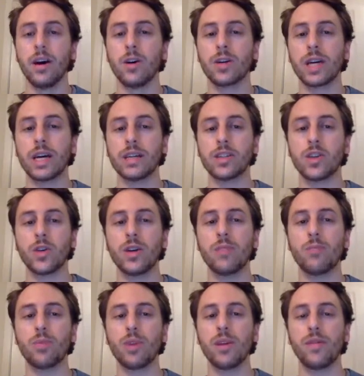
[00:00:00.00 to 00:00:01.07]
Okay, so
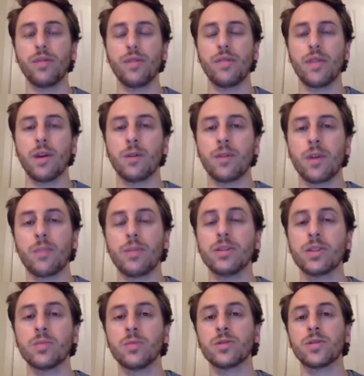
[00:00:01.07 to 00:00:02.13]
in brief, we found that
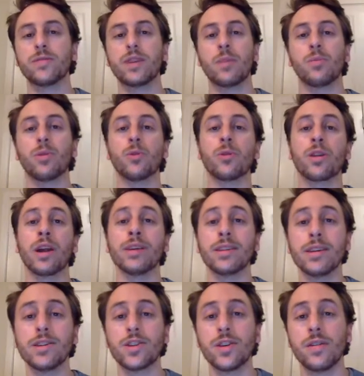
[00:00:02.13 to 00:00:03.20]
principles of temporal
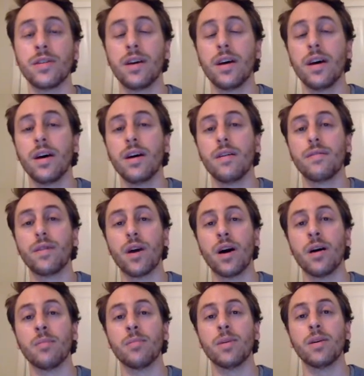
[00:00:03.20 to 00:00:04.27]
organization
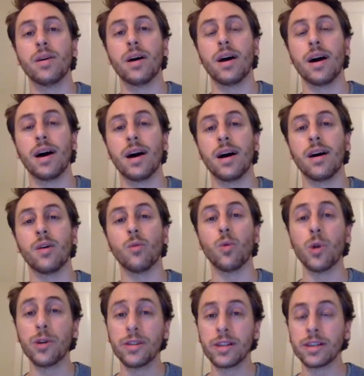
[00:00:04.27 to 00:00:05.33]
from
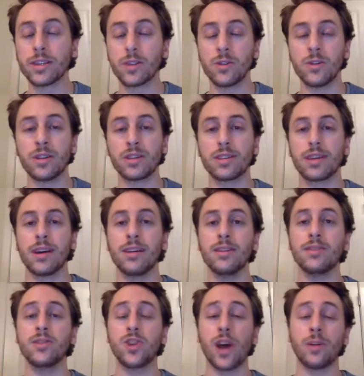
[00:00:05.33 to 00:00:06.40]
wordless learning
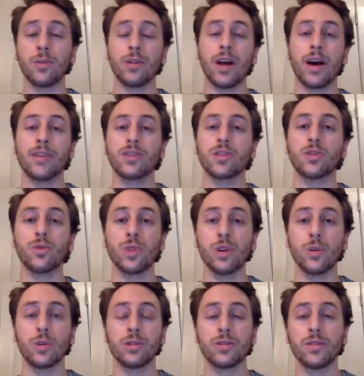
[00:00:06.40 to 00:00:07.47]
studies generalized to
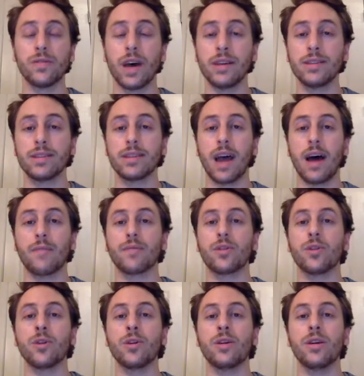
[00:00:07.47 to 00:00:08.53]
real-world events
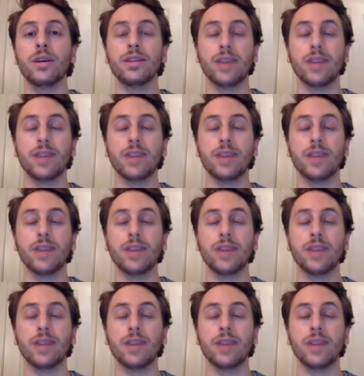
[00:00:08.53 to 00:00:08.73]
after